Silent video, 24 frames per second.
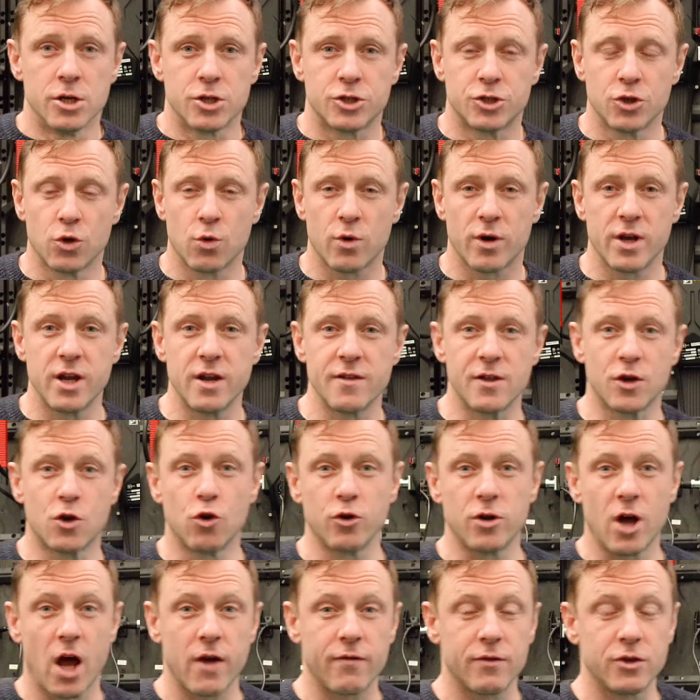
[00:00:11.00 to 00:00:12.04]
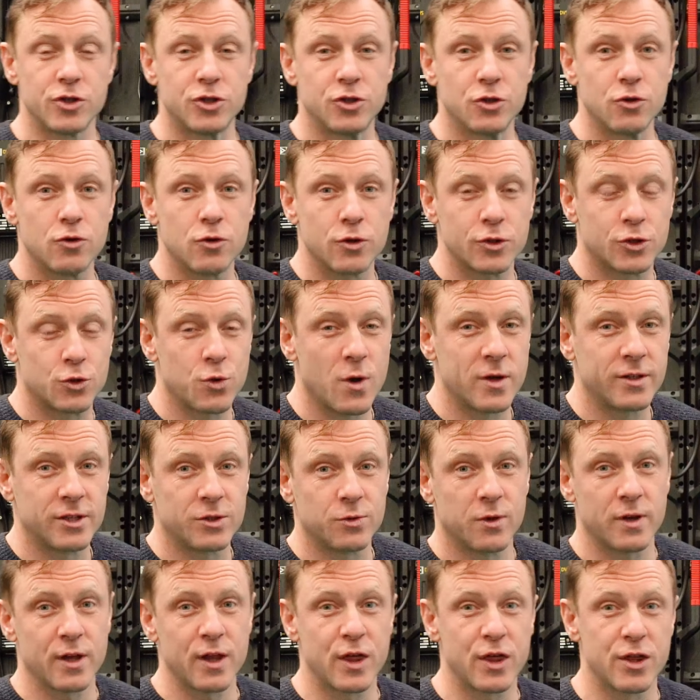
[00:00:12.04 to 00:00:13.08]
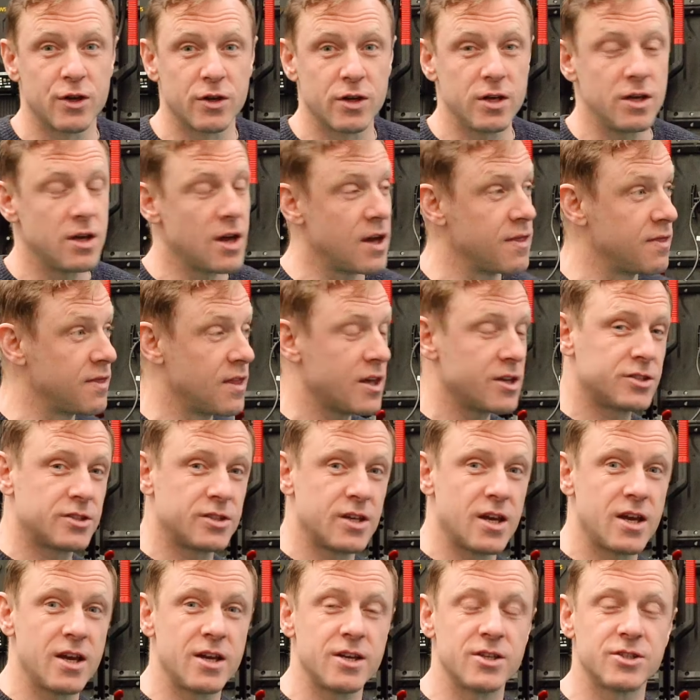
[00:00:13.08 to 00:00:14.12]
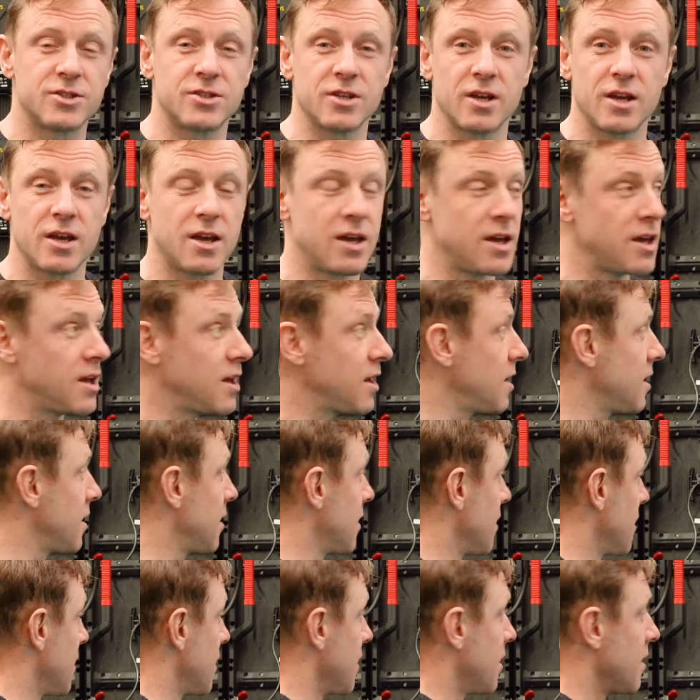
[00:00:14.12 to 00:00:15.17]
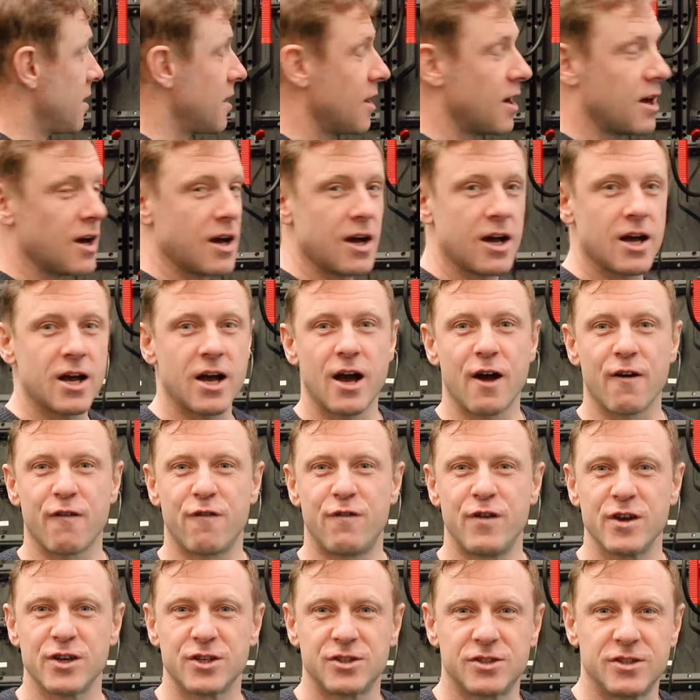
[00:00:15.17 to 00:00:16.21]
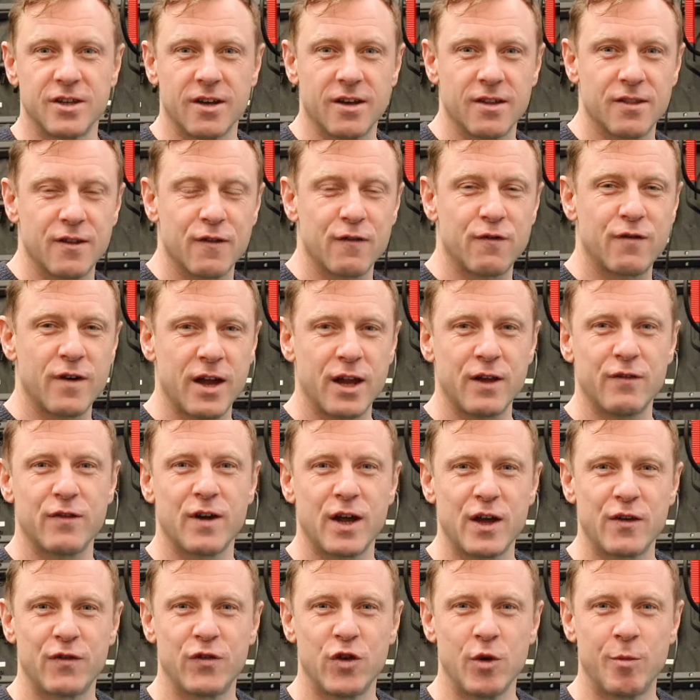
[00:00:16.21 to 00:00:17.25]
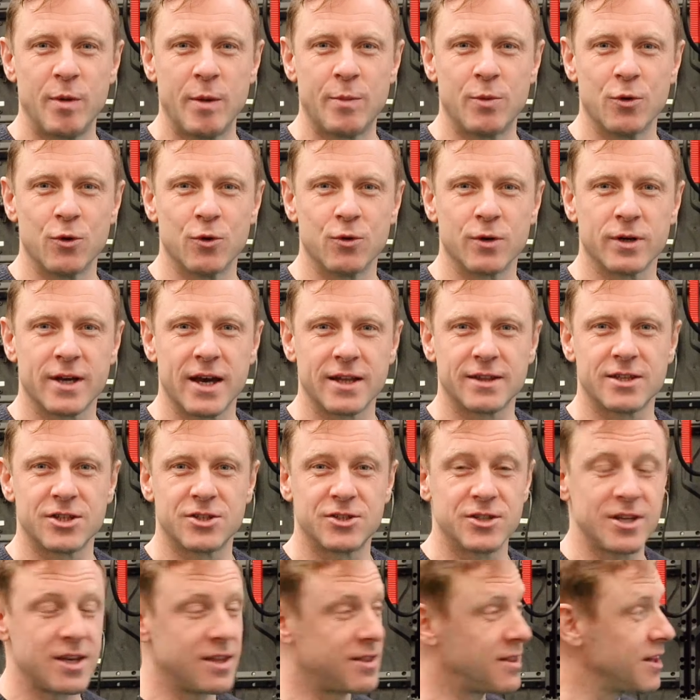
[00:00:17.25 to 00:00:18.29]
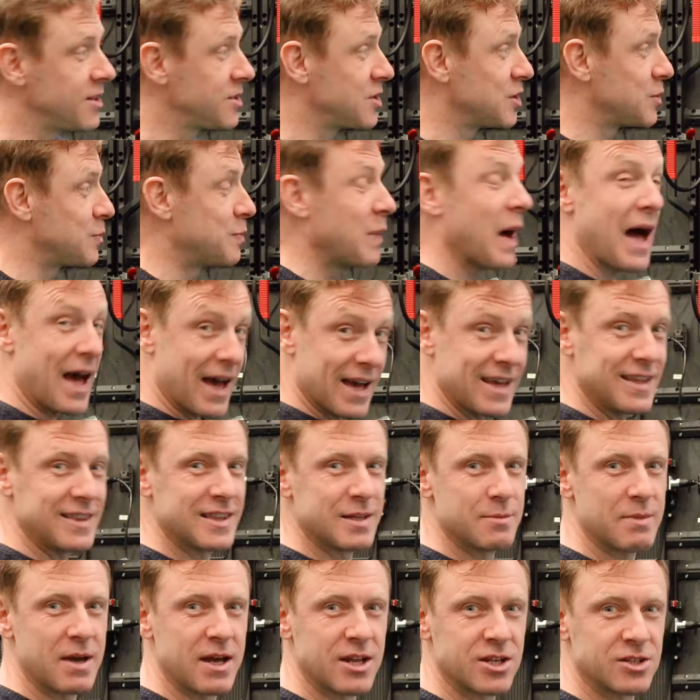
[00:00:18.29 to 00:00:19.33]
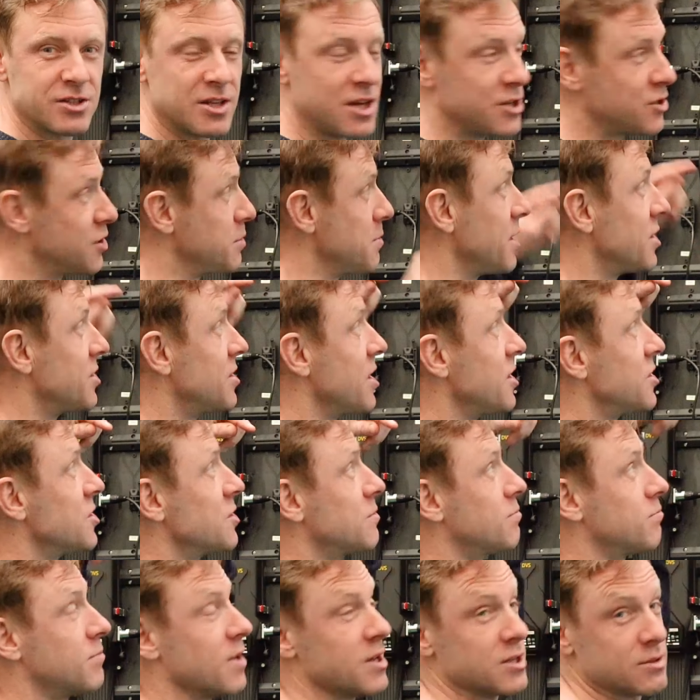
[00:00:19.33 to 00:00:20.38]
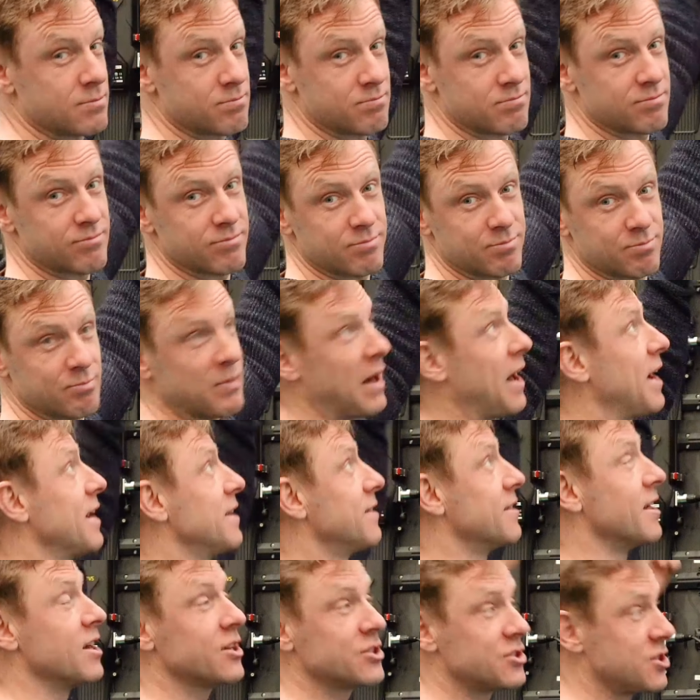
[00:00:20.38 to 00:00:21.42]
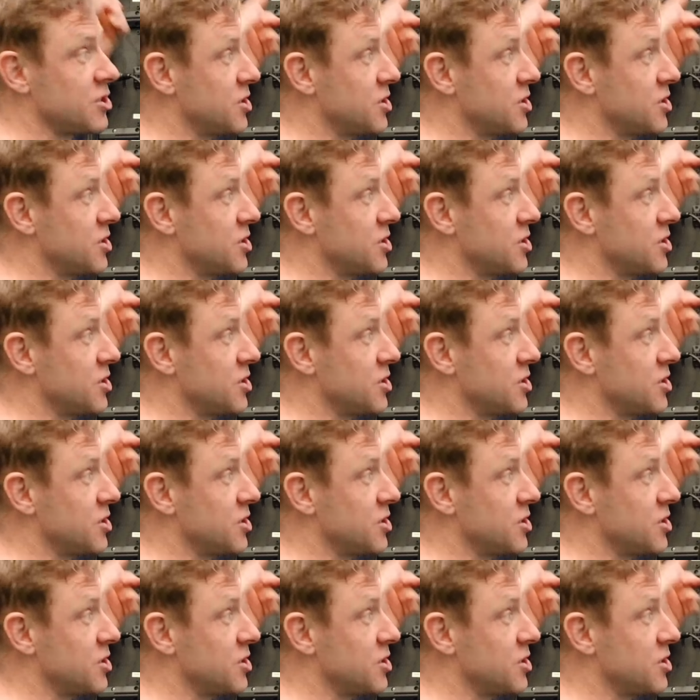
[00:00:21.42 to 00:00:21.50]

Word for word: So we're here at the Go Diving Show 2023 and this is a, a vista that very, very few people get to see. This is behind the main stage. The main stage is, is behind this.